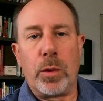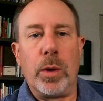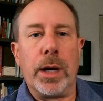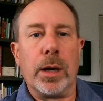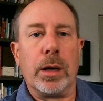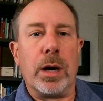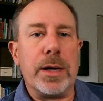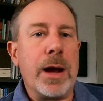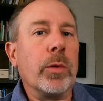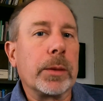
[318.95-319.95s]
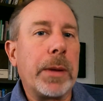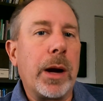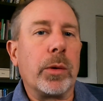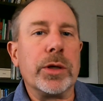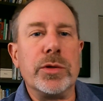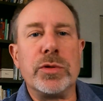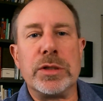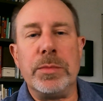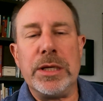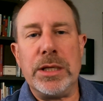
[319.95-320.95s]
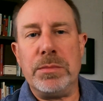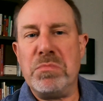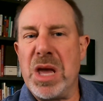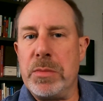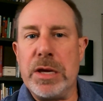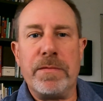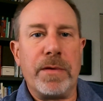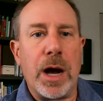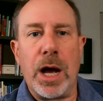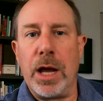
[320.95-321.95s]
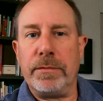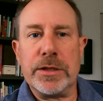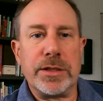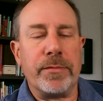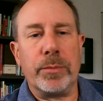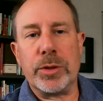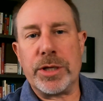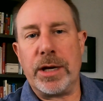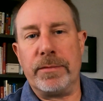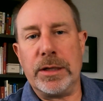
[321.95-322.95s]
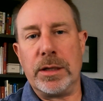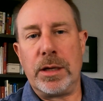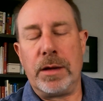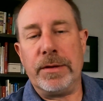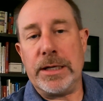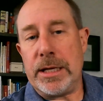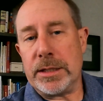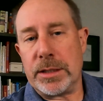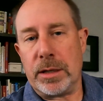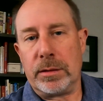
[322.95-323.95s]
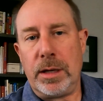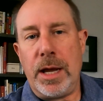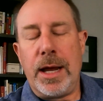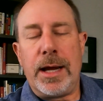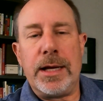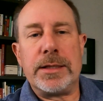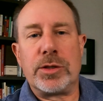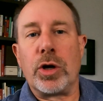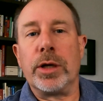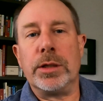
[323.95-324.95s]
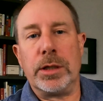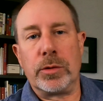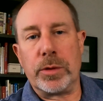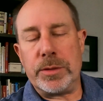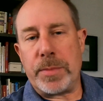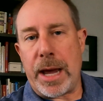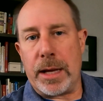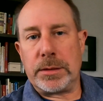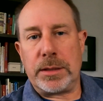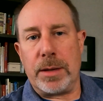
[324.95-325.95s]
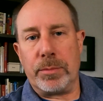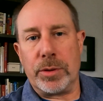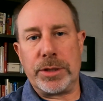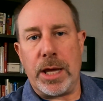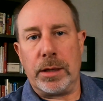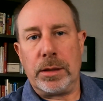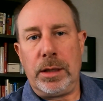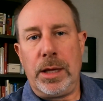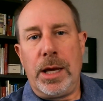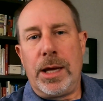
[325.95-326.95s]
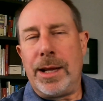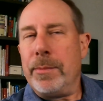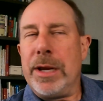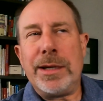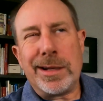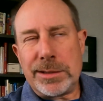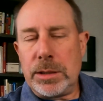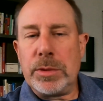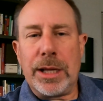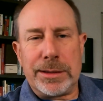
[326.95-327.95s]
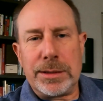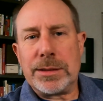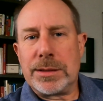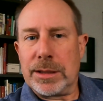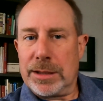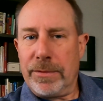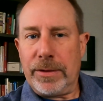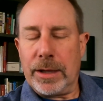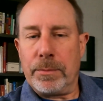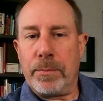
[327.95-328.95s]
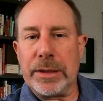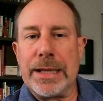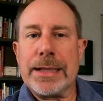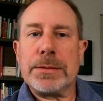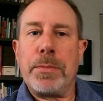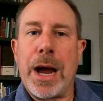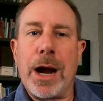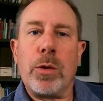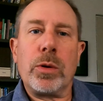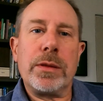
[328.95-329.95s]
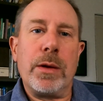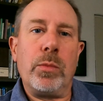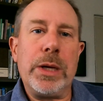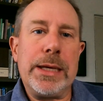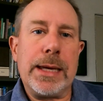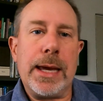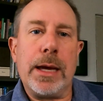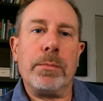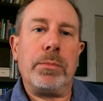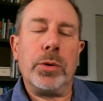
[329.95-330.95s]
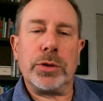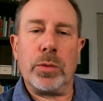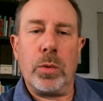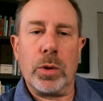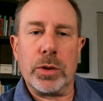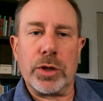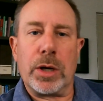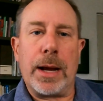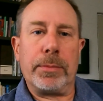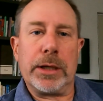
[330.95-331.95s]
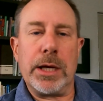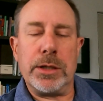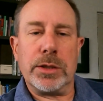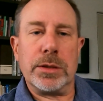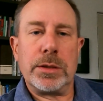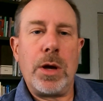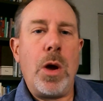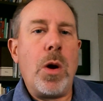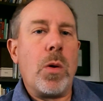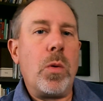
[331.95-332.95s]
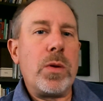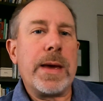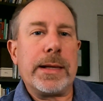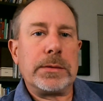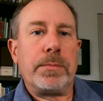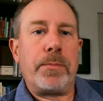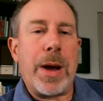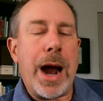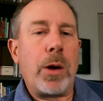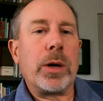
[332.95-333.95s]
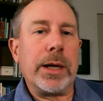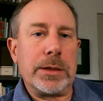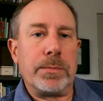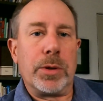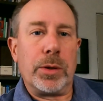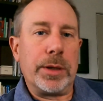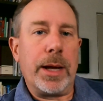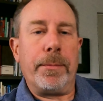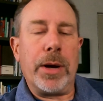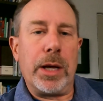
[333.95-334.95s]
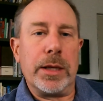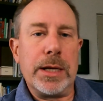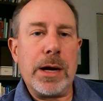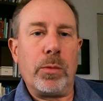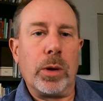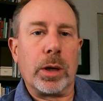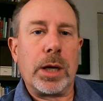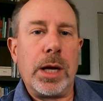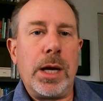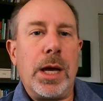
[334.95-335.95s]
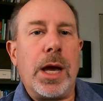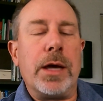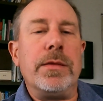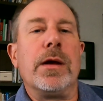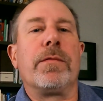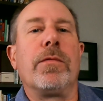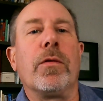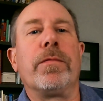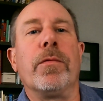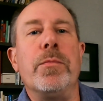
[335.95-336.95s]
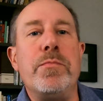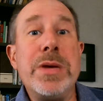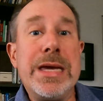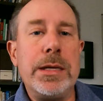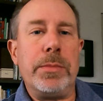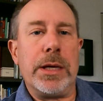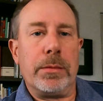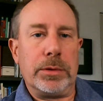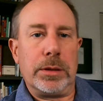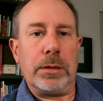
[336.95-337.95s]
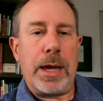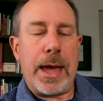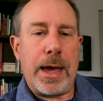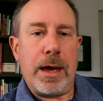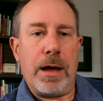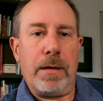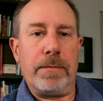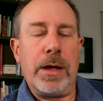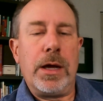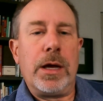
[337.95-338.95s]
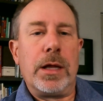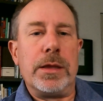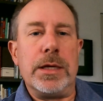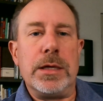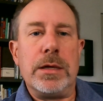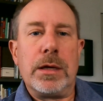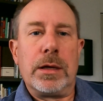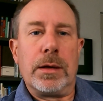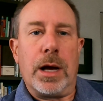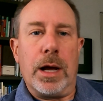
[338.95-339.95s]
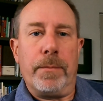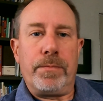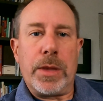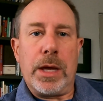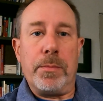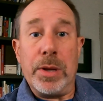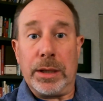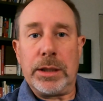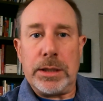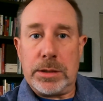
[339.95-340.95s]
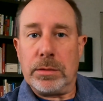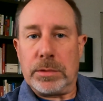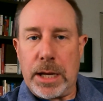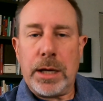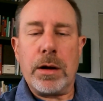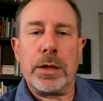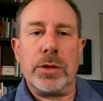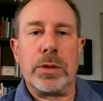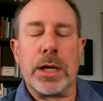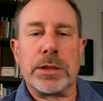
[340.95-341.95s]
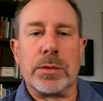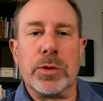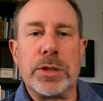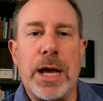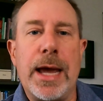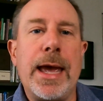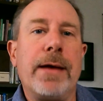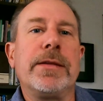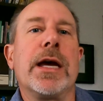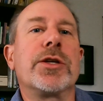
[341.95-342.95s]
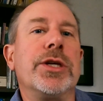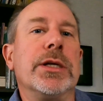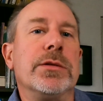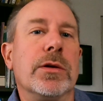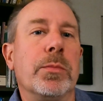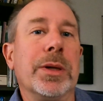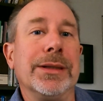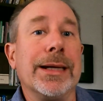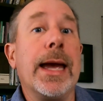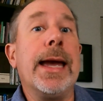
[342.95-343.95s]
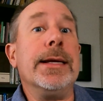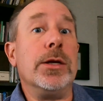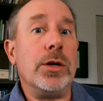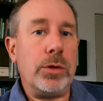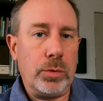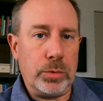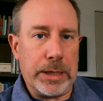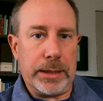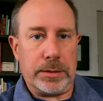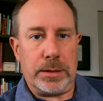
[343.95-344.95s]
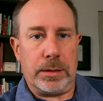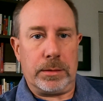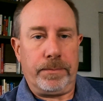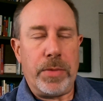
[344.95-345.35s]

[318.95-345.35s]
Where our network power used to be maybe five to seven percent of an of a data center, it's starting to increase past ten percent. And it may not seem like it's significant, but that's power that we can't put towards our applications, or that power gets burned up by the network, and therefore for me to be able to have the uh, ability to take on new customers, I have to actually consider building a new data center